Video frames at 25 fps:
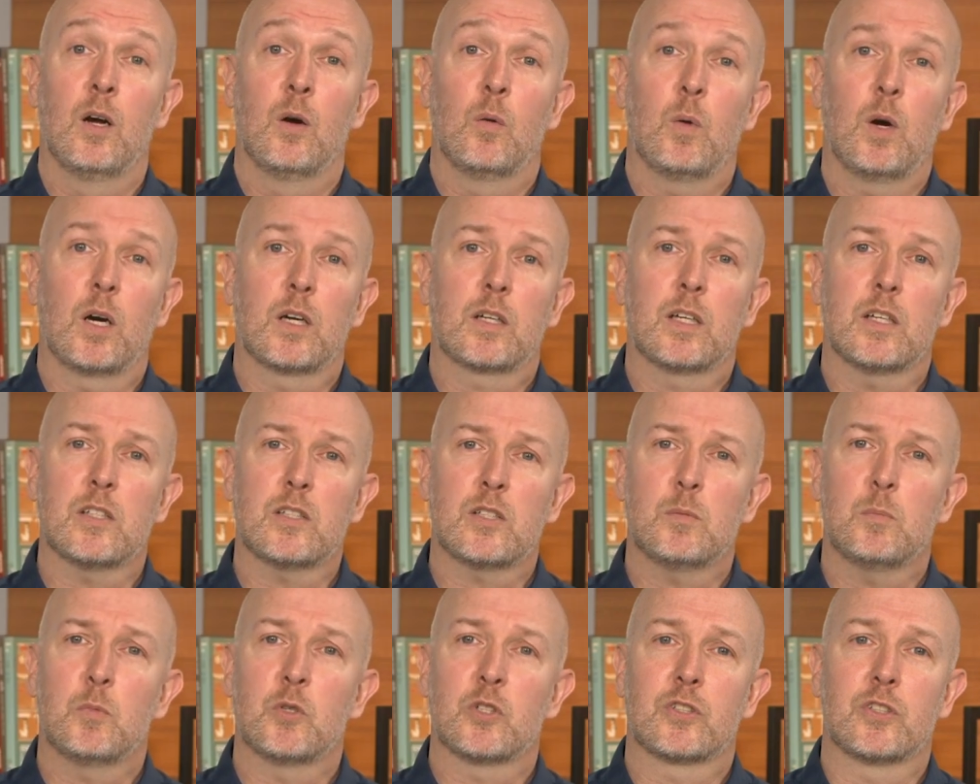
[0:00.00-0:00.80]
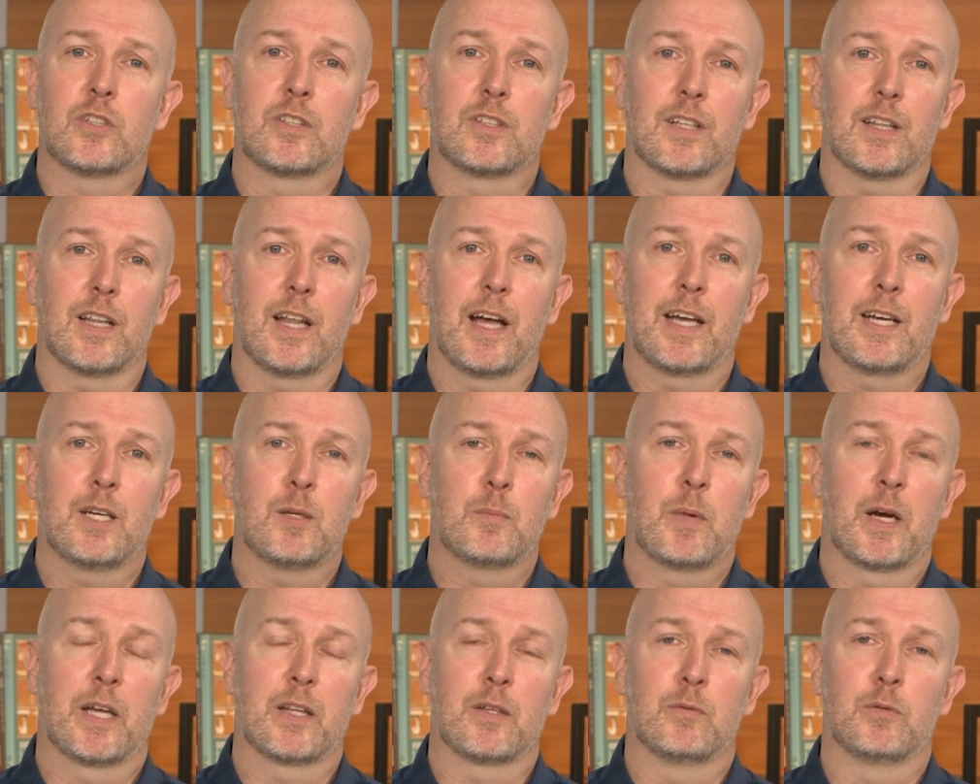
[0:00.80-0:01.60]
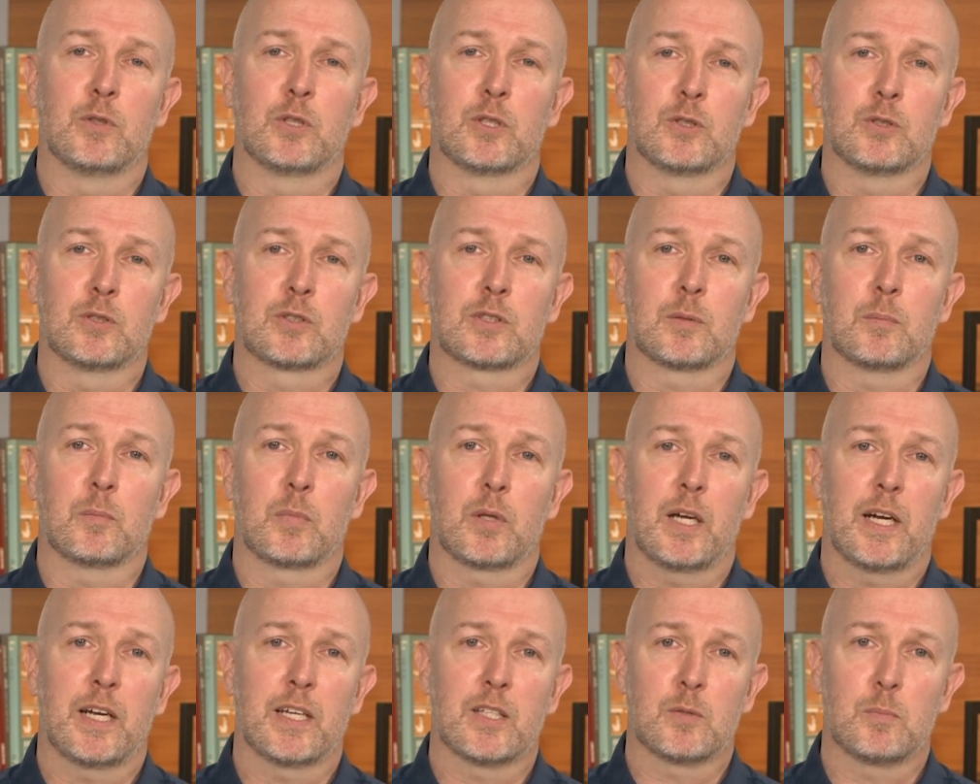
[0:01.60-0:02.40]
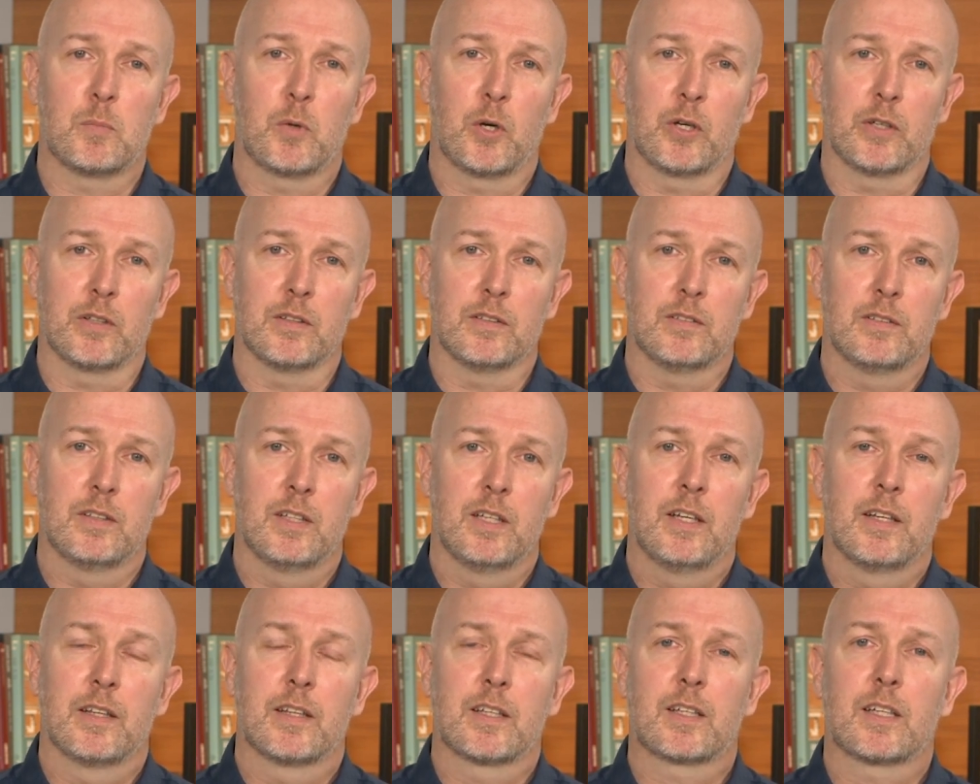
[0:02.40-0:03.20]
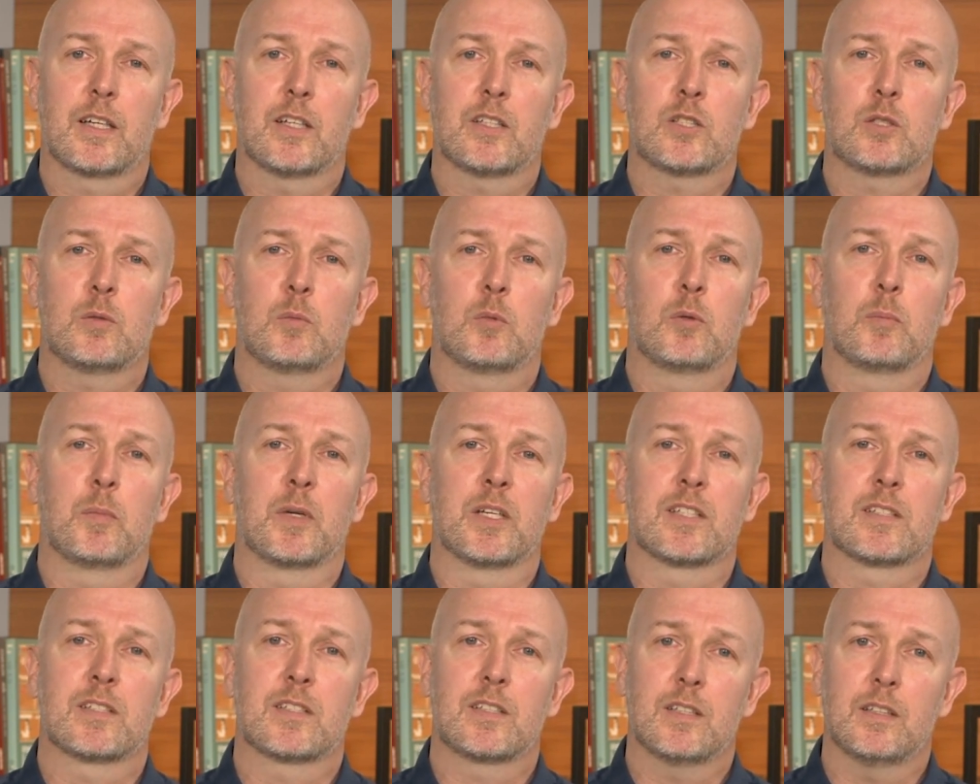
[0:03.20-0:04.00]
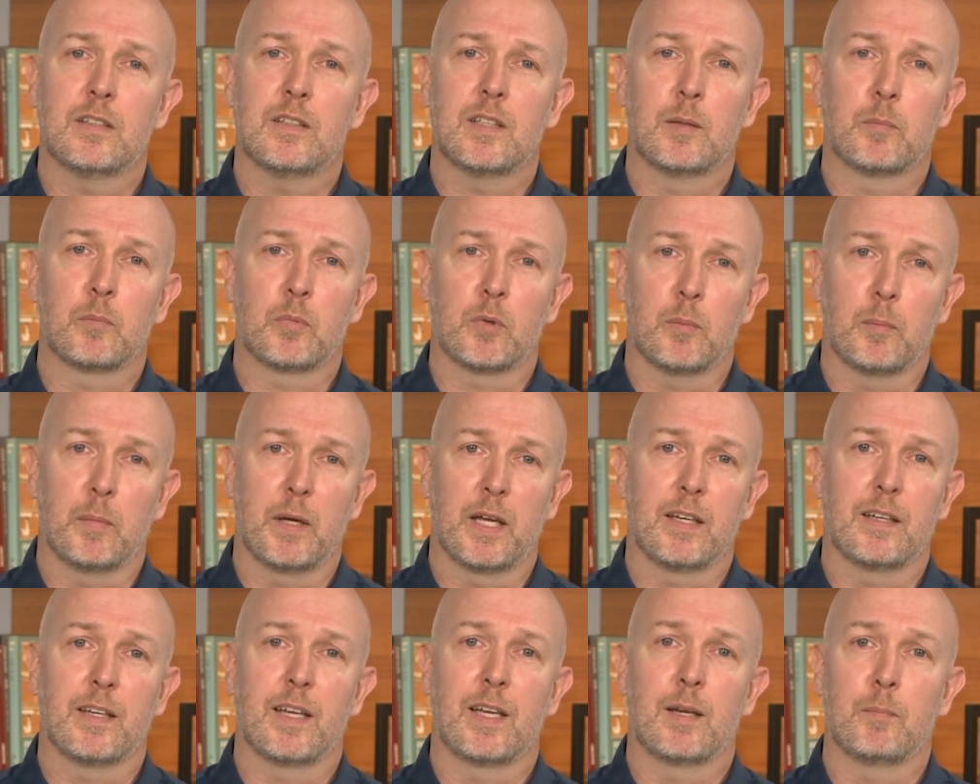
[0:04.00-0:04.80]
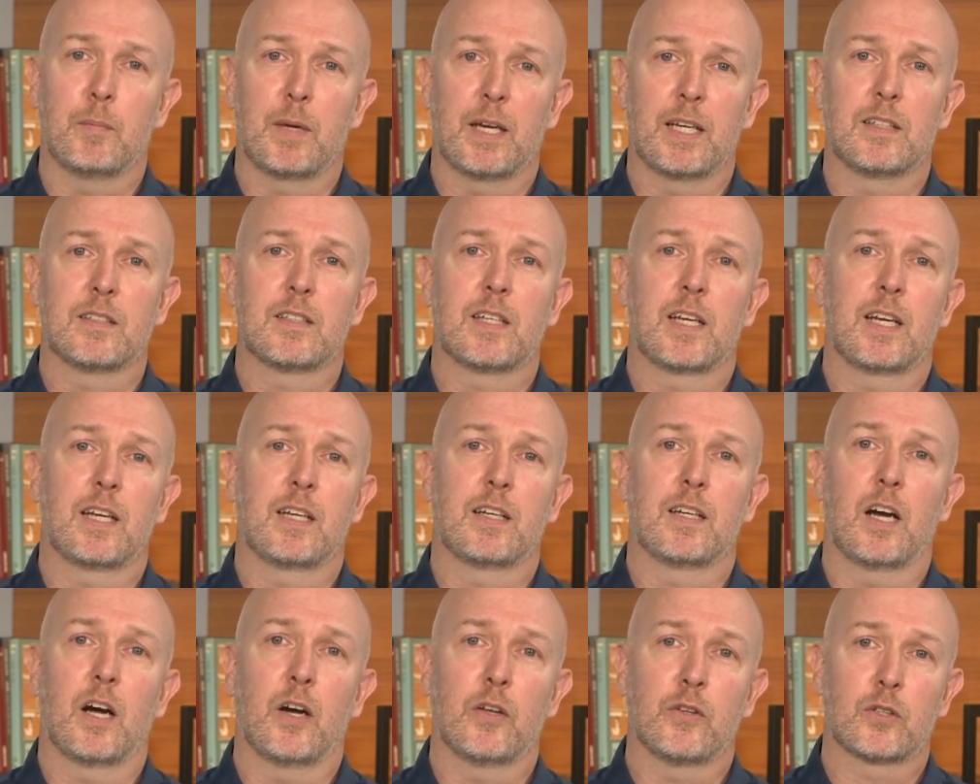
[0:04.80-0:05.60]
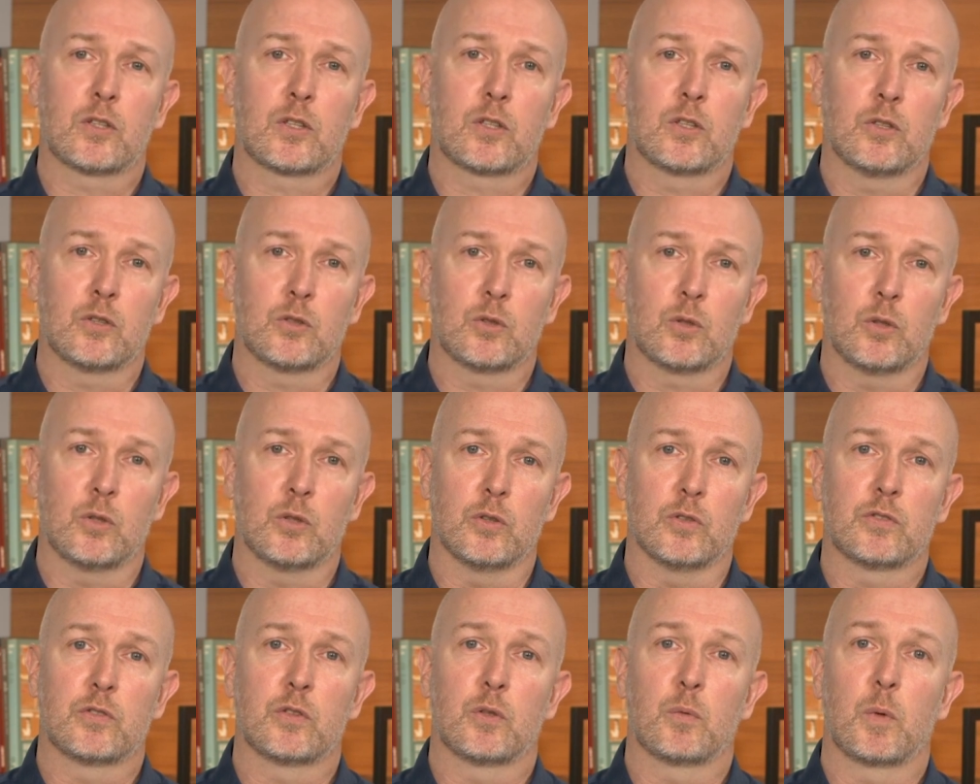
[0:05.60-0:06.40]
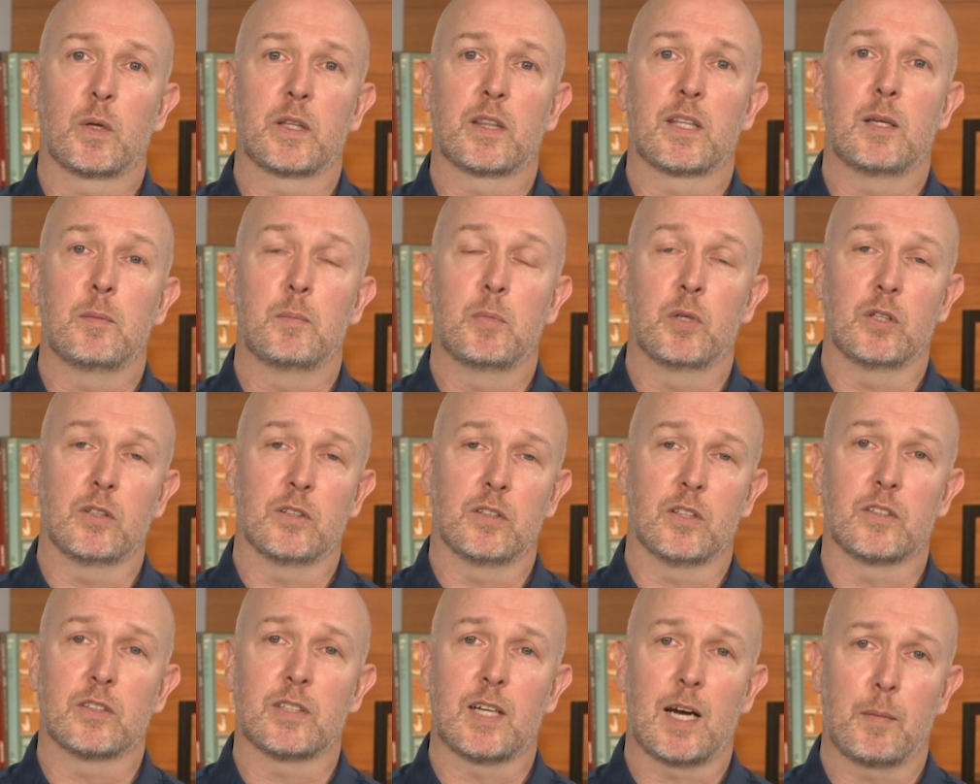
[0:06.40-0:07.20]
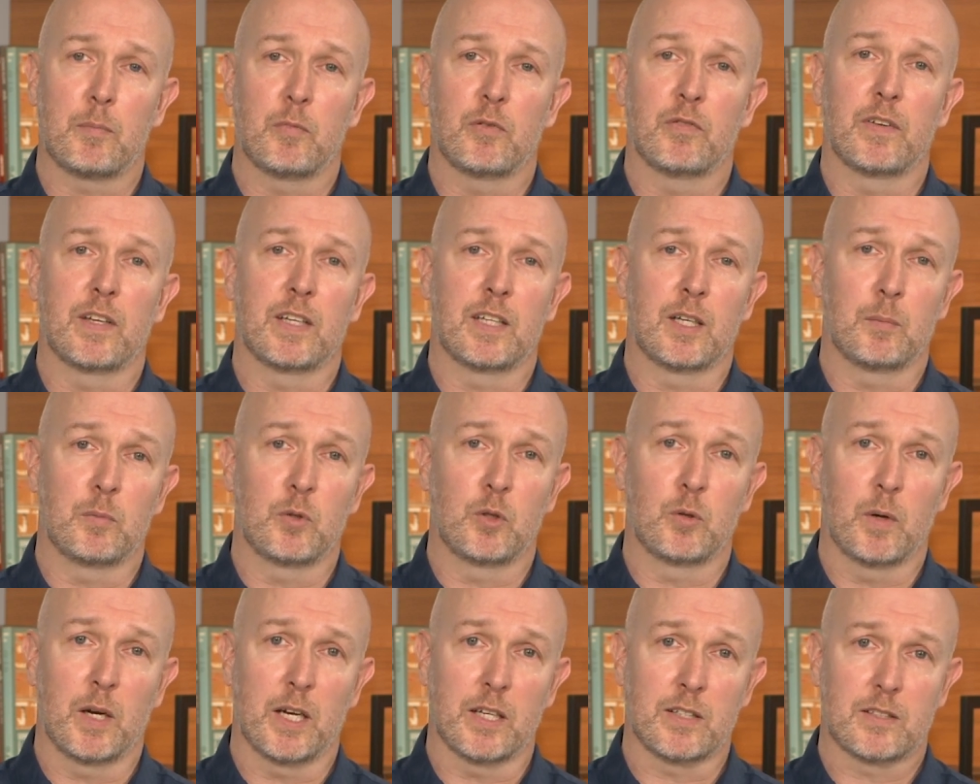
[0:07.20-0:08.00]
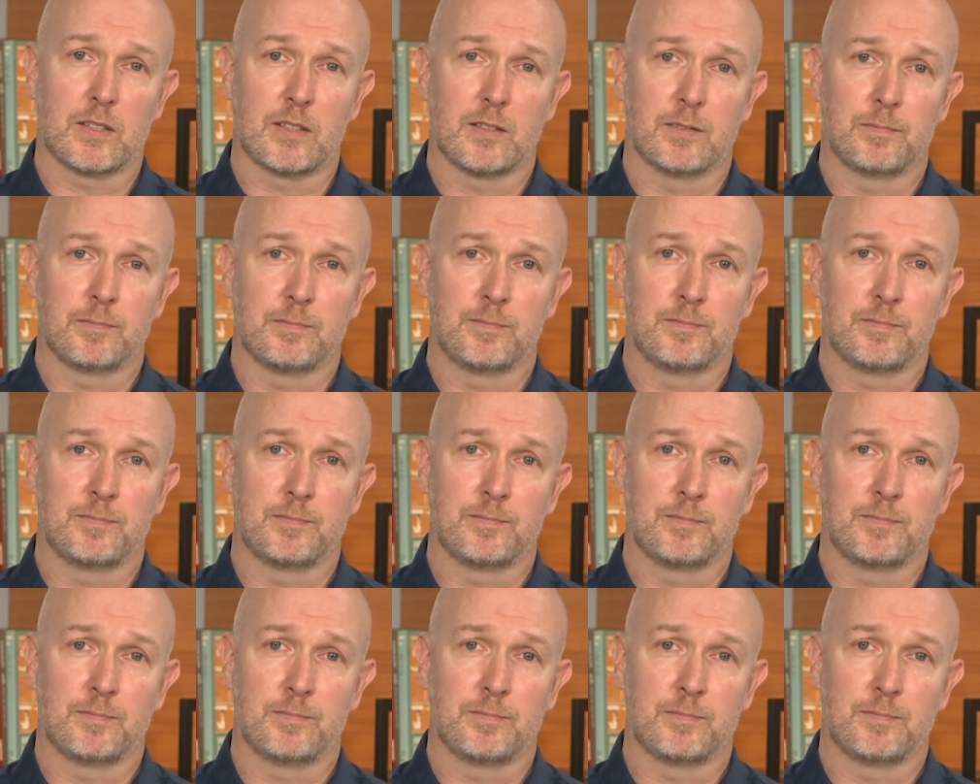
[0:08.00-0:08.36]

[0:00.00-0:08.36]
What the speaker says: While customers are delighted by the reduced compliance burden, the customer must still implement and maintain other controls for what they build on top of AWS.